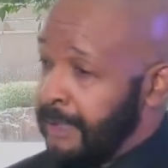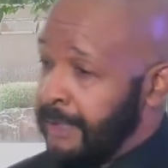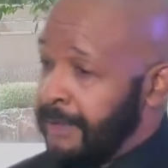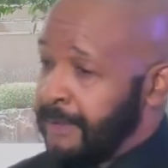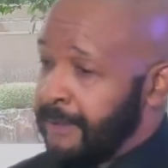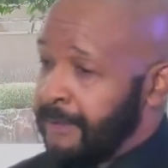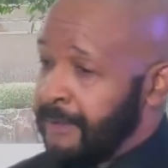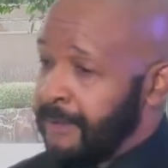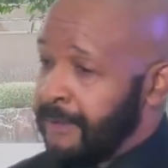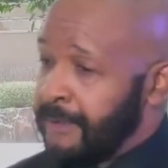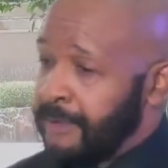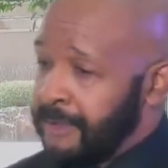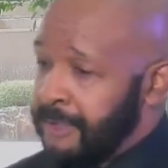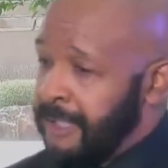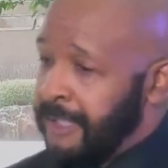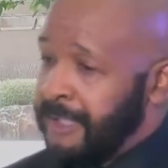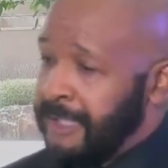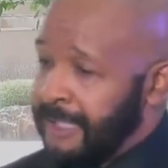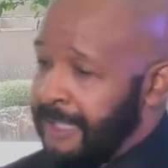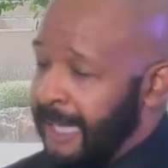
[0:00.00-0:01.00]
And the
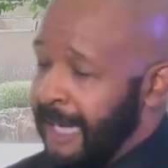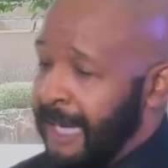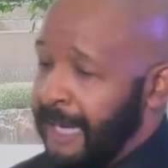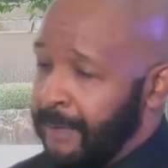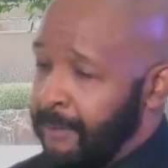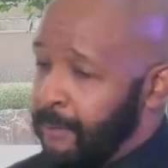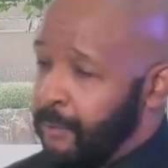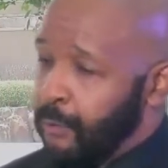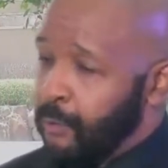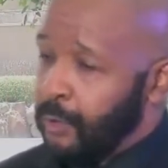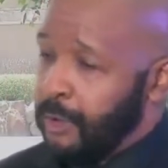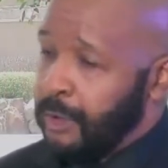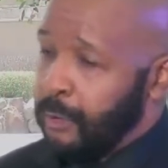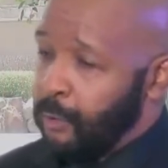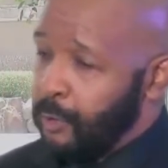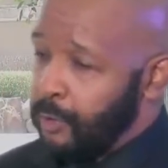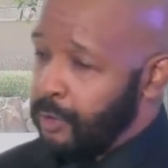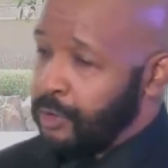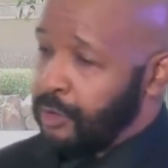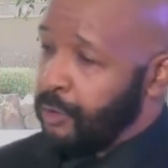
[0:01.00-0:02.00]
thing that I really
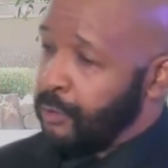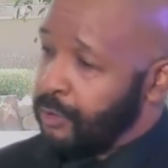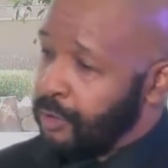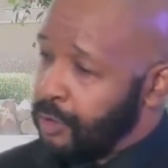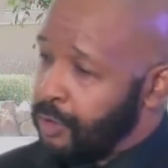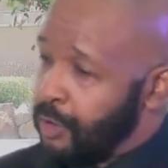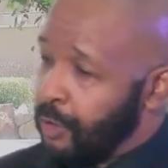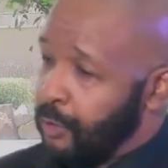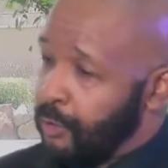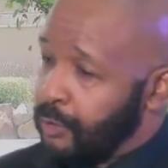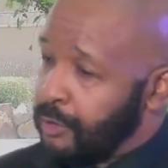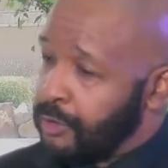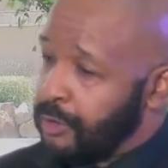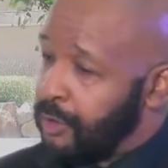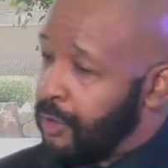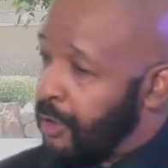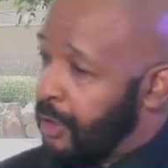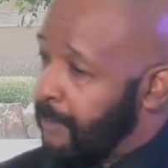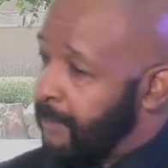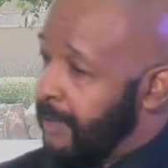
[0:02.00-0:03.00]
wanted you on the show was
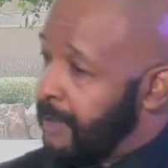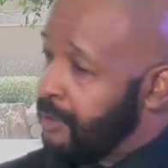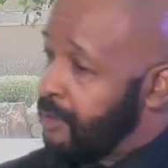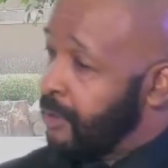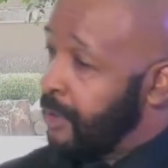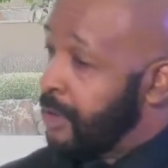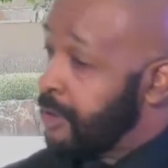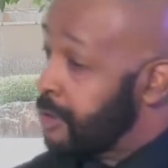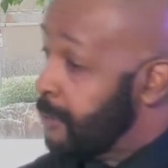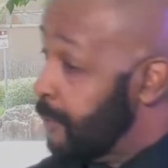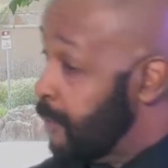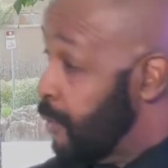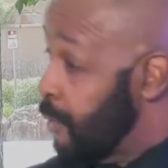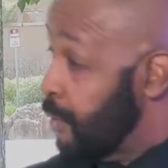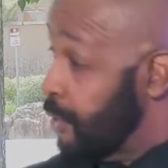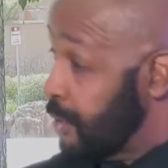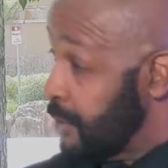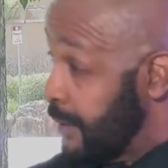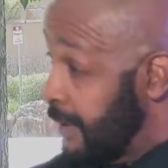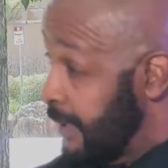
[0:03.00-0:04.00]
to talk about your
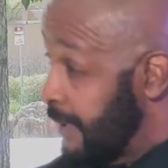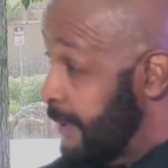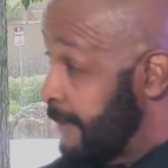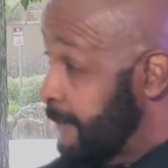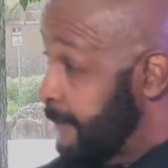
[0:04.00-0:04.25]
entrepreneur side.